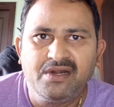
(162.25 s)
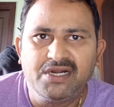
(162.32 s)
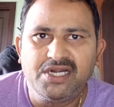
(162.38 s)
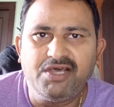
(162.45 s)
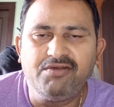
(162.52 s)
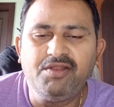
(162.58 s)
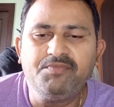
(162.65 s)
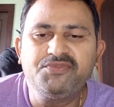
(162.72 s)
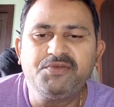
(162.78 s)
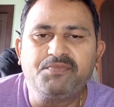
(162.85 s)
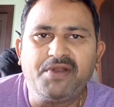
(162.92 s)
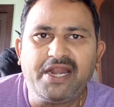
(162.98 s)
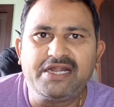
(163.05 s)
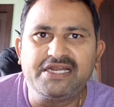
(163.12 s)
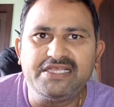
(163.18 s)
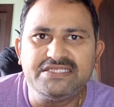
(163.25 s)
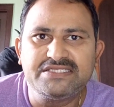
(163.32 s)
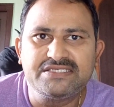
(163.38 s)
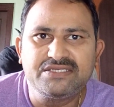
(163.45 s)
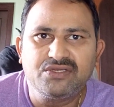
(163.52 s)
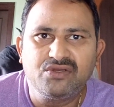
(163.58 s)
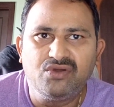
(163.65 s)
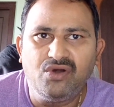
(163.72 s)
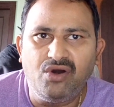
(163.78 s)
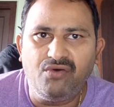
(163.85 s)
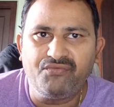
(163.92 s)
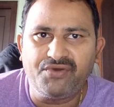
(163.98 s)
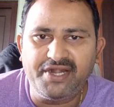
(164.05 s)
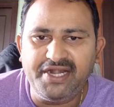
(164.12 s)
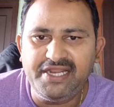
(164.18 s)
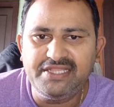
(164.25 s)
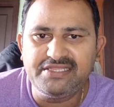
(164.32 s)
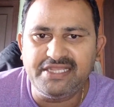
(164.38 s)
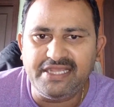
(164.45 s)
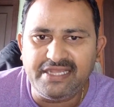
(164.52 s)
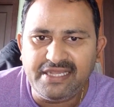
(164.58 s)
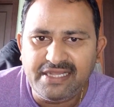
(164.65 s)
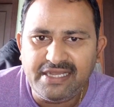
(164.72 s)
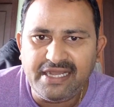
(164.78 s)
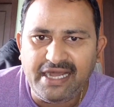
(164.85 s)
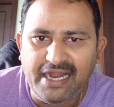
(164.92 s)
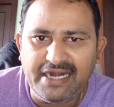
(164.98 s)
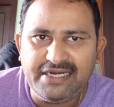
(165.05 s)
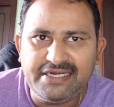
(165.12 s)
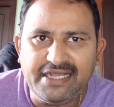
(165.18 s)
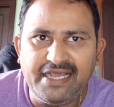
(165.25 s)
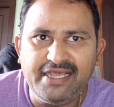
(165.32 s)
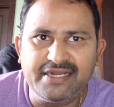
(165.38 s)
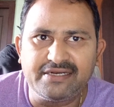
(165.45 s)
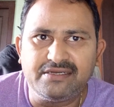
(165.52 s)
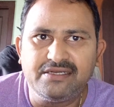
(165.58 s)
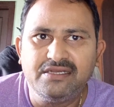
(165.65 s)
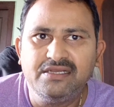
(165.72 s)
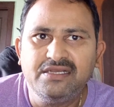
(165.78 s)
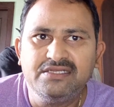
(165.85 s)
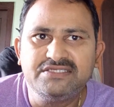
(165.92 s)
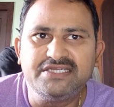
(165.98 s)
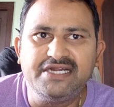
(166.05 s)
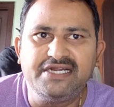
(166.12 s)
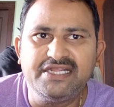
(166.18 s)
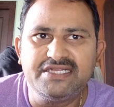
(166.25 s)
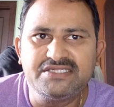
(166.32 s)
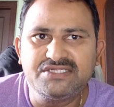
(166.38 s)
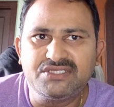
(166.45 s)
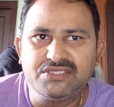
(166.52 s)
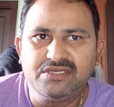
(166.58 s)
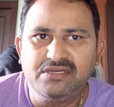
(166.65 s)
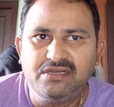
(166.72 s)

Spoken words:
Develop the practice of reading the entire sentence